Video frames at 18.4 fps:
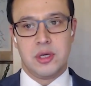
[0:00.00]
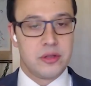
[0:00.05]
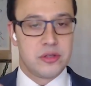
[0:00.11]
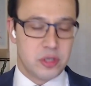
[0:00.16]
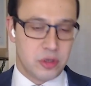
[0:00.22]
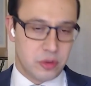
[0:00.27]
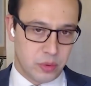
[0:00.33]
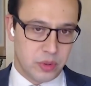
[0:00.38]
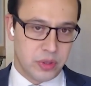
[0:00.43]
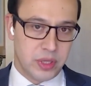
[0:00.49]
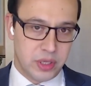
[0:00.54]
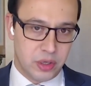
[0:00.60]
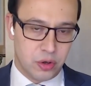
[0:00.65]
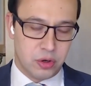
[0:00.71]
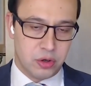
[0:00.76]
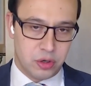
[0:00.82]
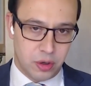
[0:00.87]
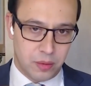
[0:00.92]
So within
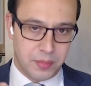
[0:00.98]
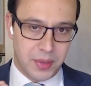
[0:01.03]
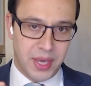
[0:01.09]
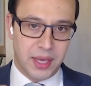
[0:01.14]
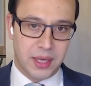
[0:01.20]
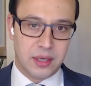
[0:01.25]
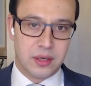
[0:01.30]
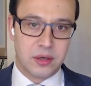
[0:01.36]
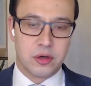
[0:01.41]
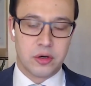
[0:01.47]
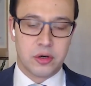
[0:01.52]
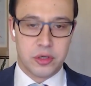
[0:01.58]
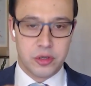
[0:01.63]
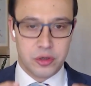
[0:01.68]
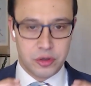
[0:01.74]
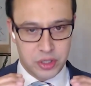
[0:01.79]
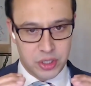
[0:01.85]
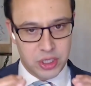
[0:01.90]
your domain or
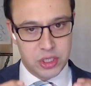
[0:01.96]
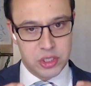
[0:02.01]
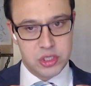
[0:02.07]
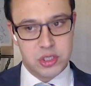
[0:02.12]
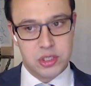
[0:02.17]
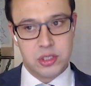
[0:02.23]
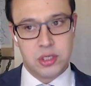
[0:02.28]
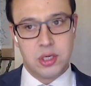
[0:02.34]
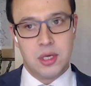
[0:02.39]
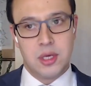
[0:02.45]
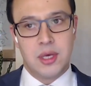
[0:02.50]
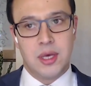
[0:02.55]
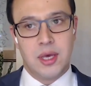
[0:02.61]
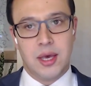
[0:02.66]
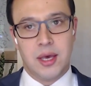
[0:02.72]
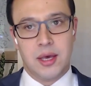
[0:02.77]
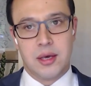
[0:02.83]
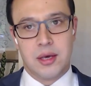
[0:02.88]
your niche,
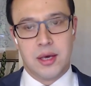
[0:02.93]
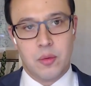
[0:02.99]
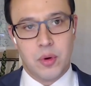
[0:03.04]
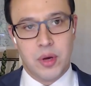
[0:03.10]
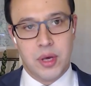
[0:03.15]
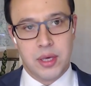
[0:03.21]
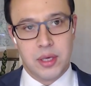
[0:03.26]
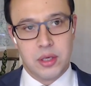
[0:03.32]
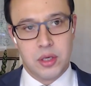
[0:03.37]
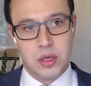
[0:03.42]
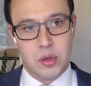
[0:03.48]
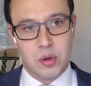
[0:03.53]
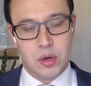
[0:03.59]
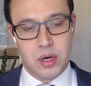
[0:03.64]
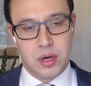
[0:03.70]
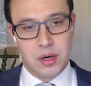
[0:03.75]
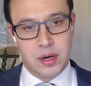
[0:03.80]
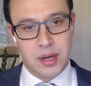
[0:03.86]
and that way you
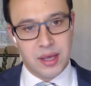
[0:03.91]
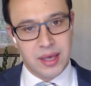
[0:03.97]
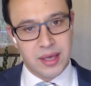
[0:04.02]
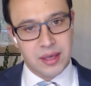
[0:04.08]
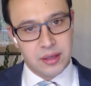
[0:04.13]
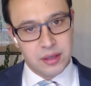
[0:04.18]
are